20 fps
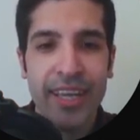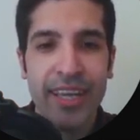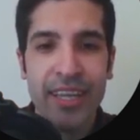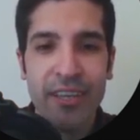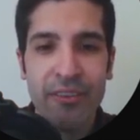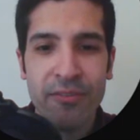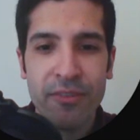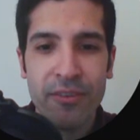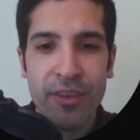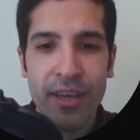
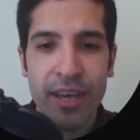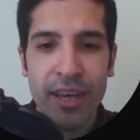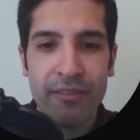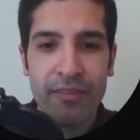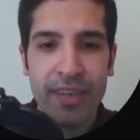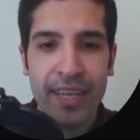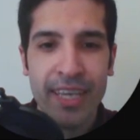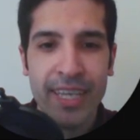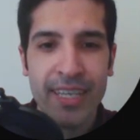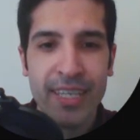If you
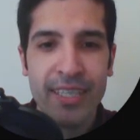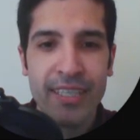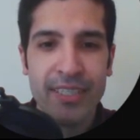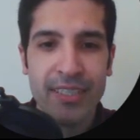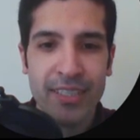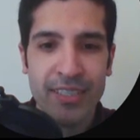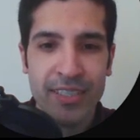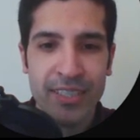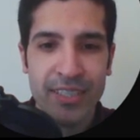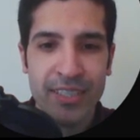have any
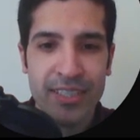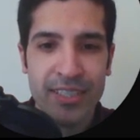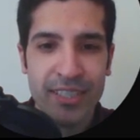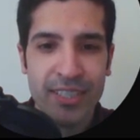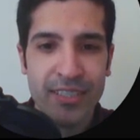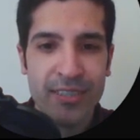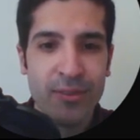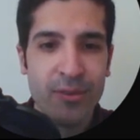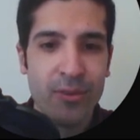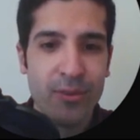
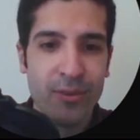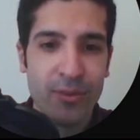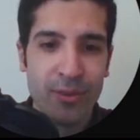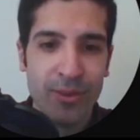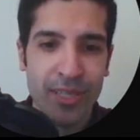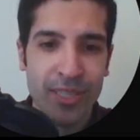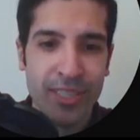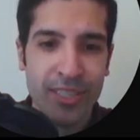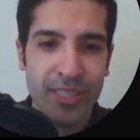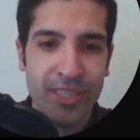suggestions or
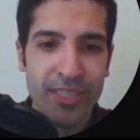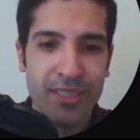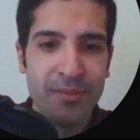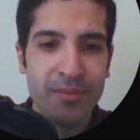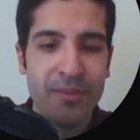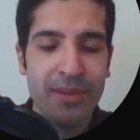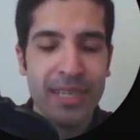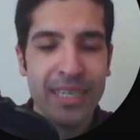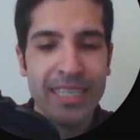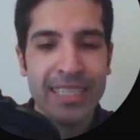questions,
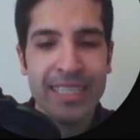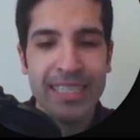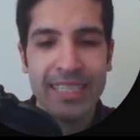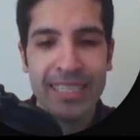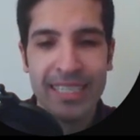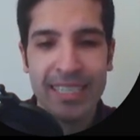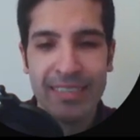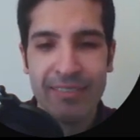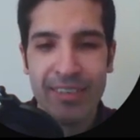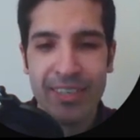please
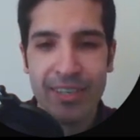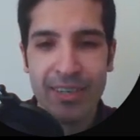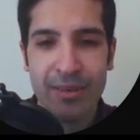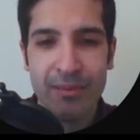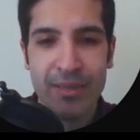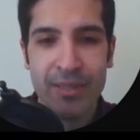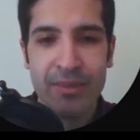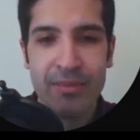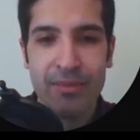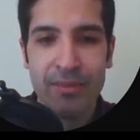leave a
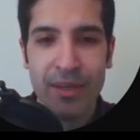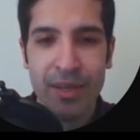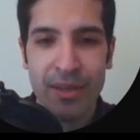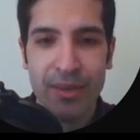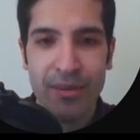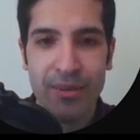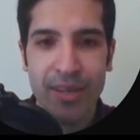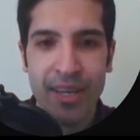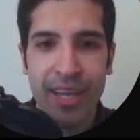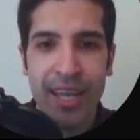comment
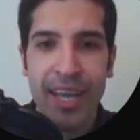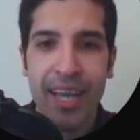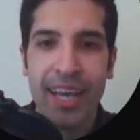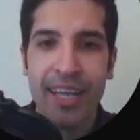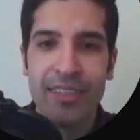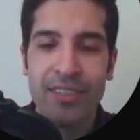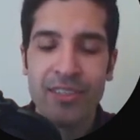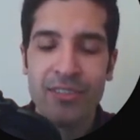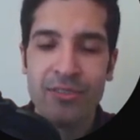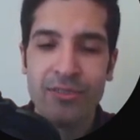below,
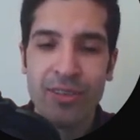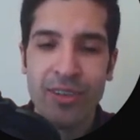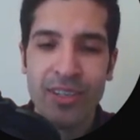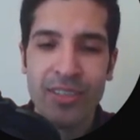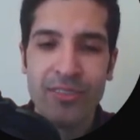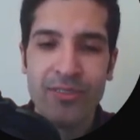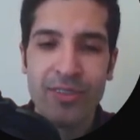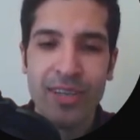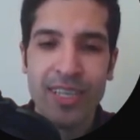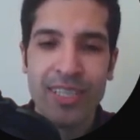and I
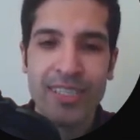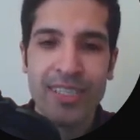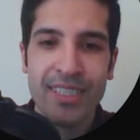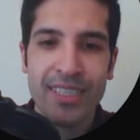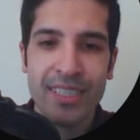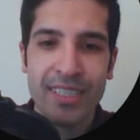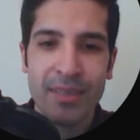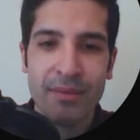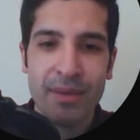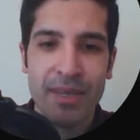try to
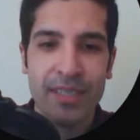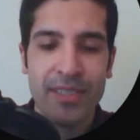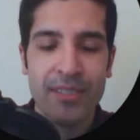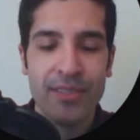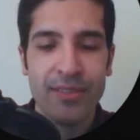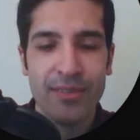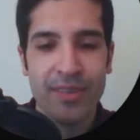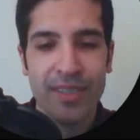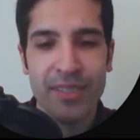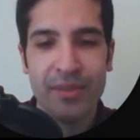answer them as
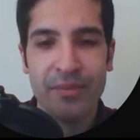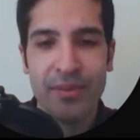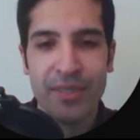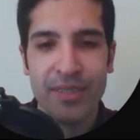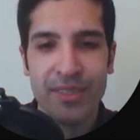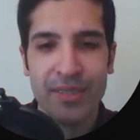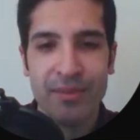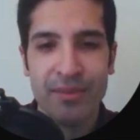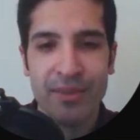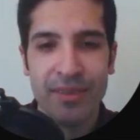soon as
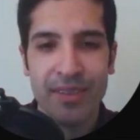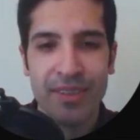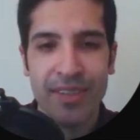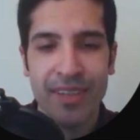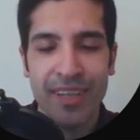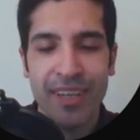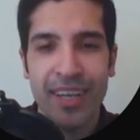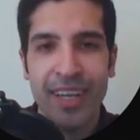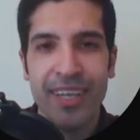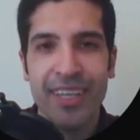possible.
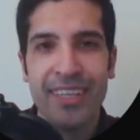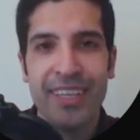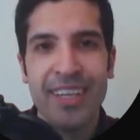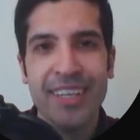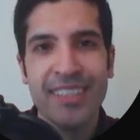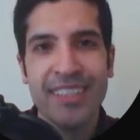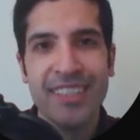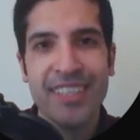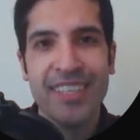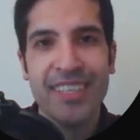
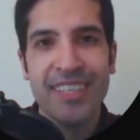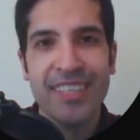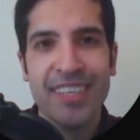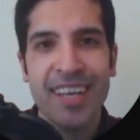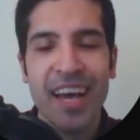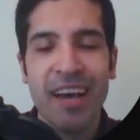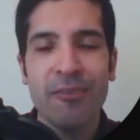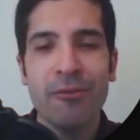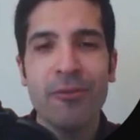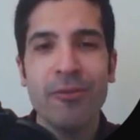That's it.
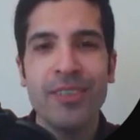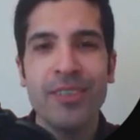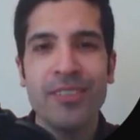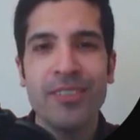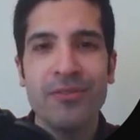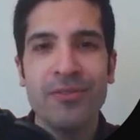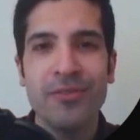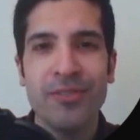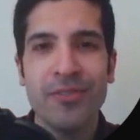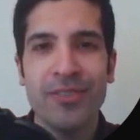Have a
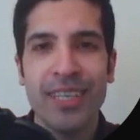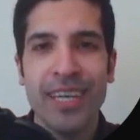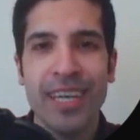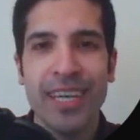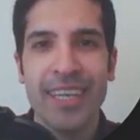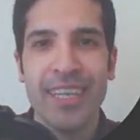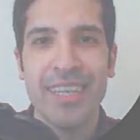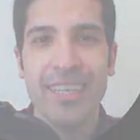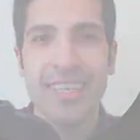wonderful day.